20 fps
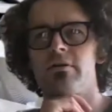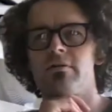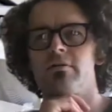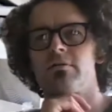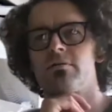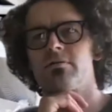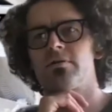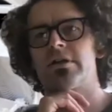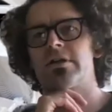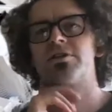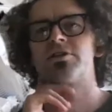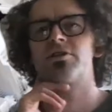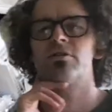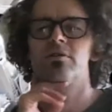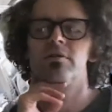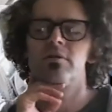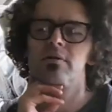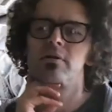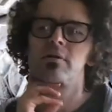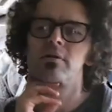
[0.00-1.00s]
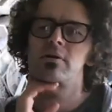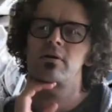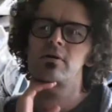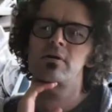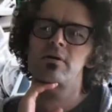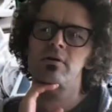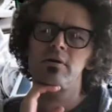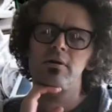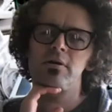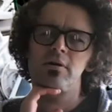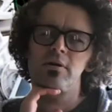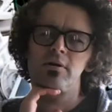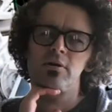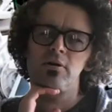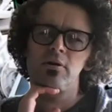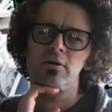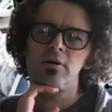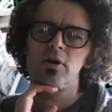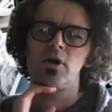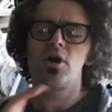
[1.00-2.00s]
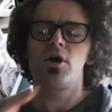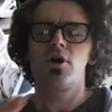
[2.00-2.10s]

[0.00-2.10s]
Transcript: So it's not community oriented.